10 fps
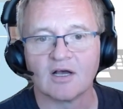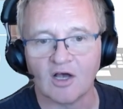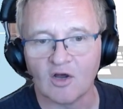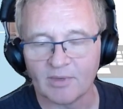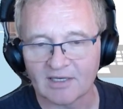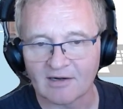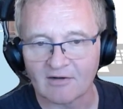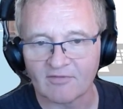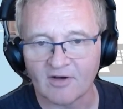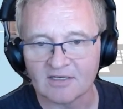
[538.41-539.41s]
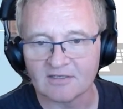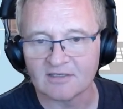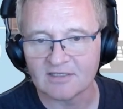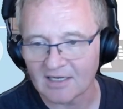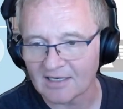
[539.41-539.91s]
I hope it clarified
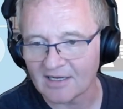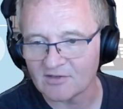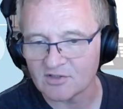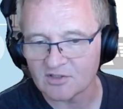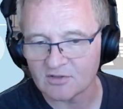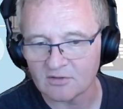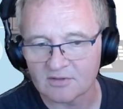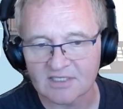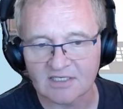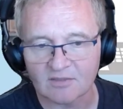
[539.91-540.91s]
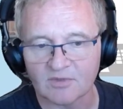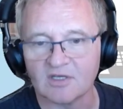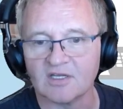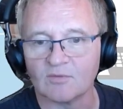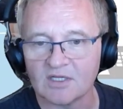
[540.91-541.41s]
and allowed you to set up
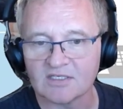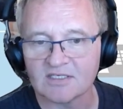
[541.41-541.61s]
the Withings